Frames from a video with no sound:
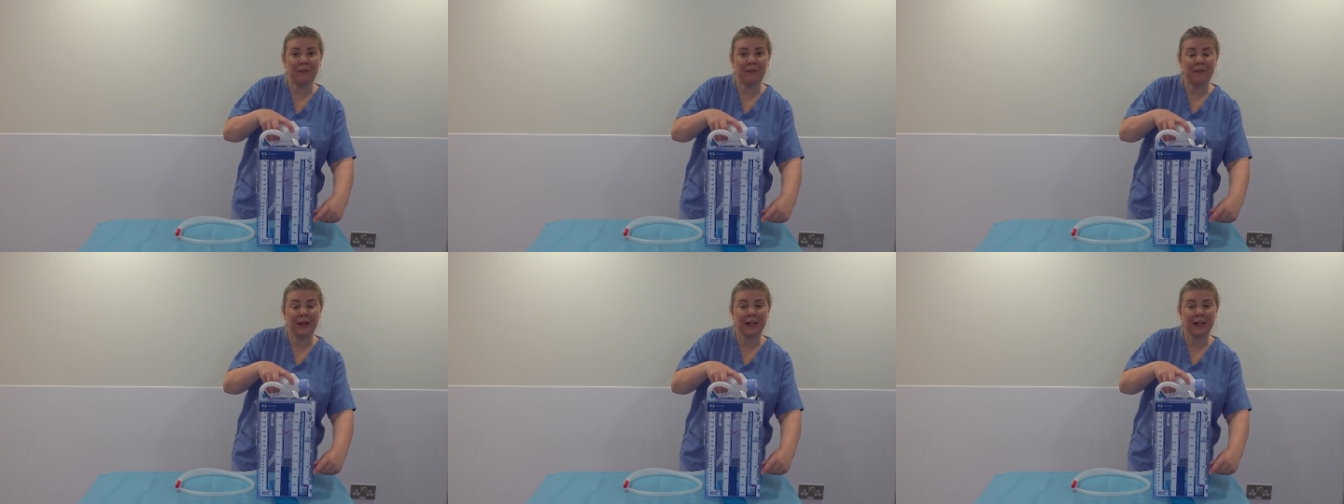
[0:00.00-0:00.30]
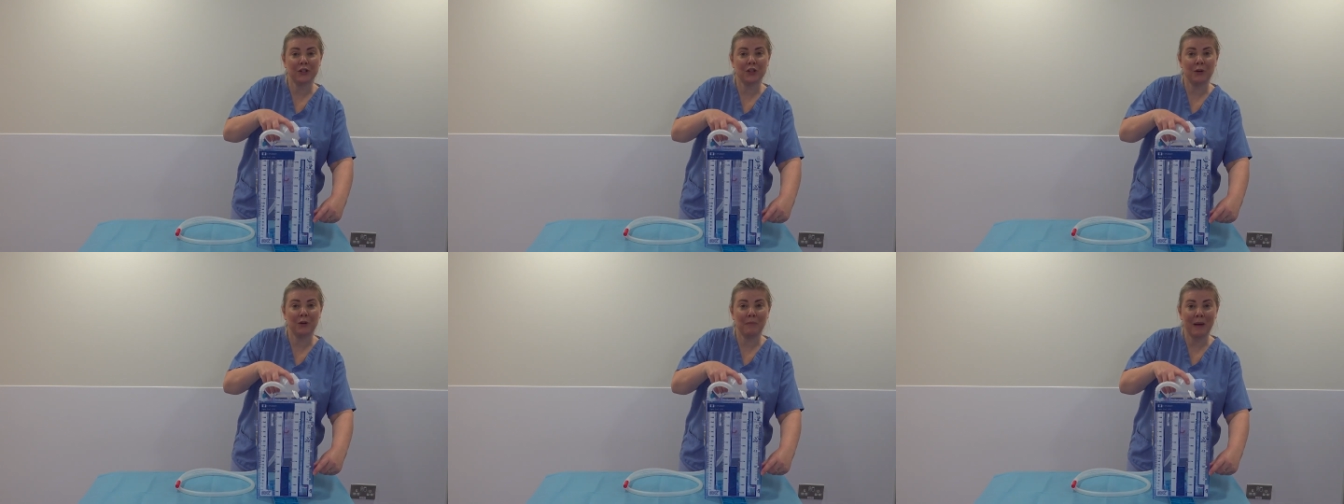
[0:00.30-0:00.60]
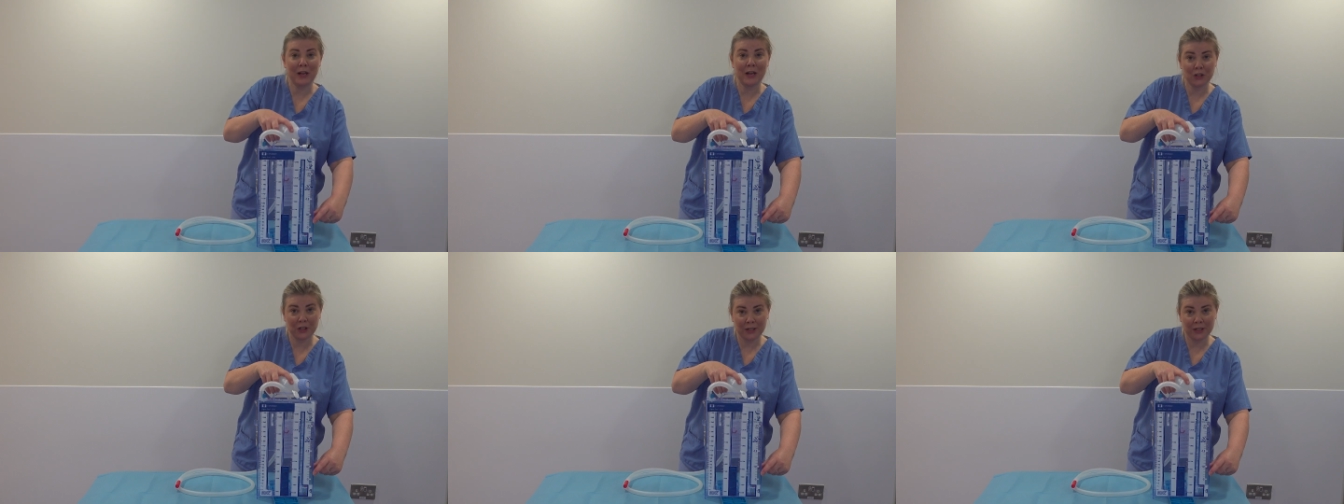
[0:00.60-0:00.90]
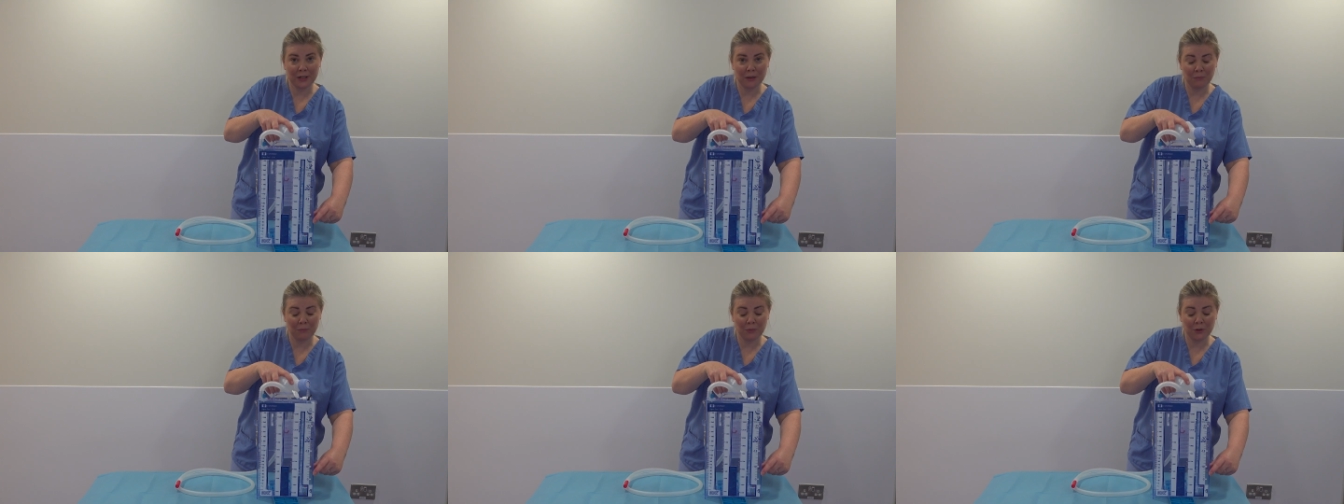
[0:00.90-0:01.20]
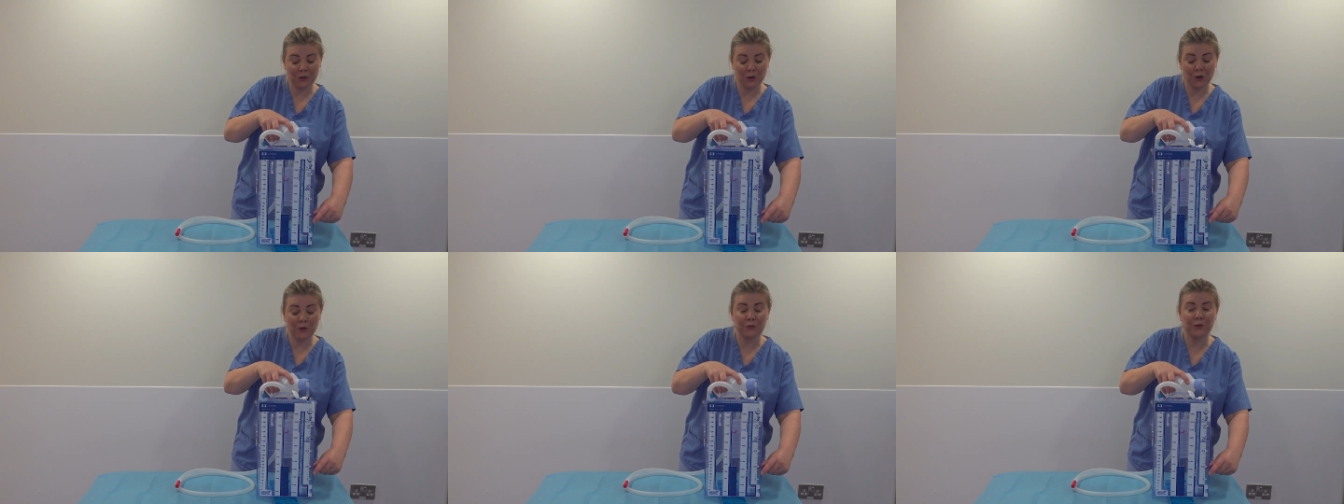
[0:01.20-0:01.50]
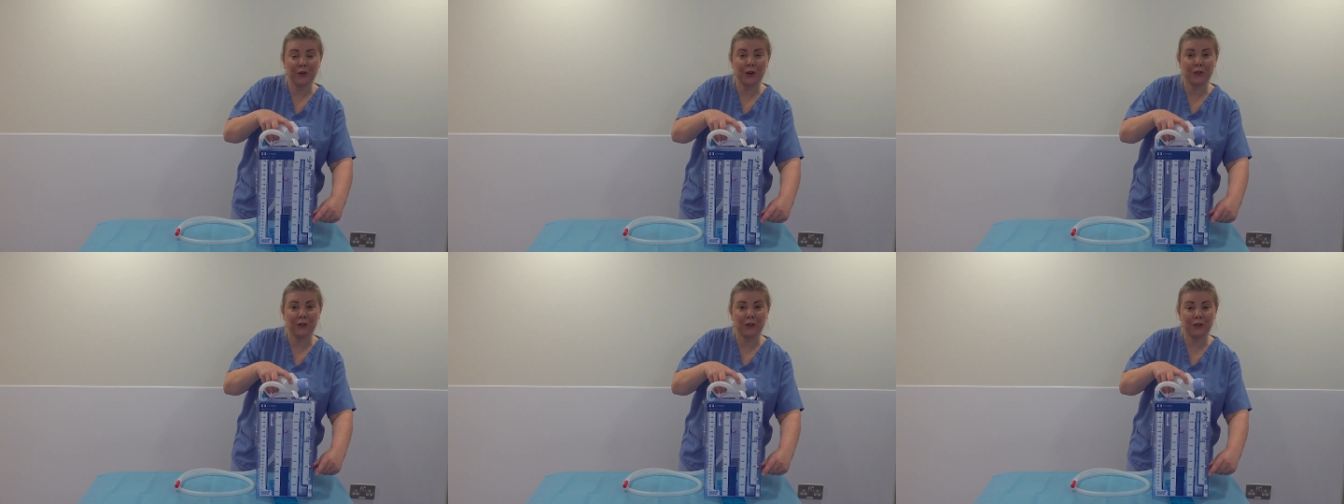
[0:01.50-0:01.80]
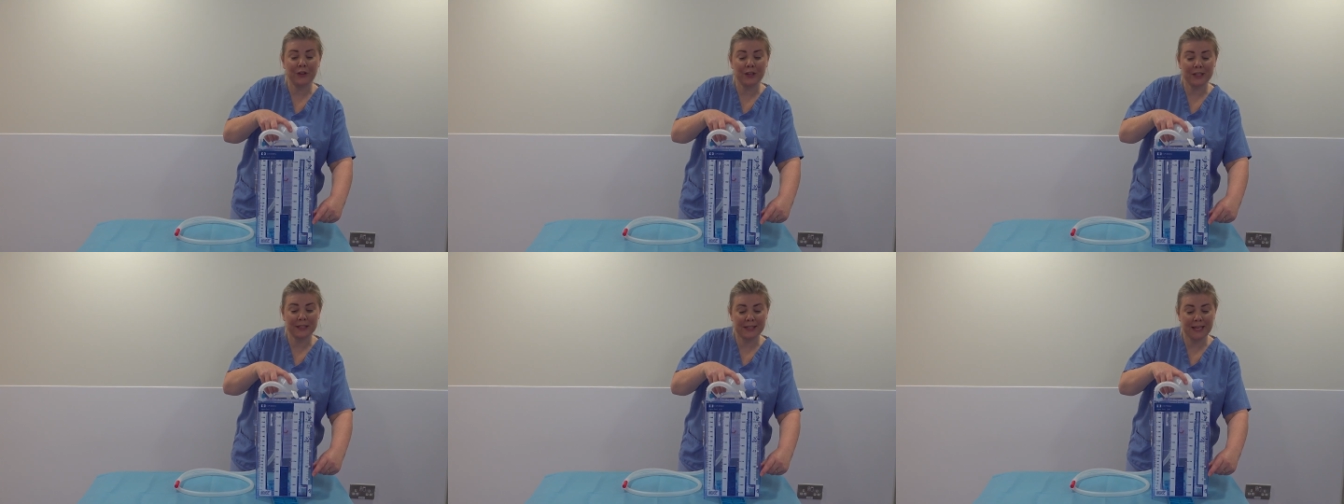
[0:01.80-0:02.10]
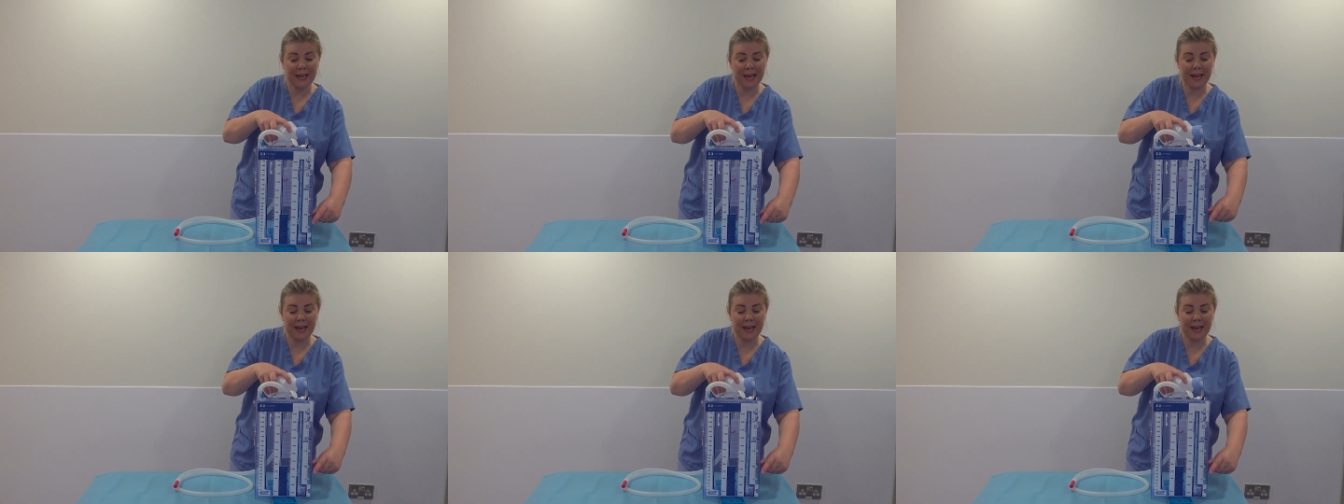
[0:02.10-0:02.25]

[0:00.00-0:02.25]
That's our magic number, no further than 10.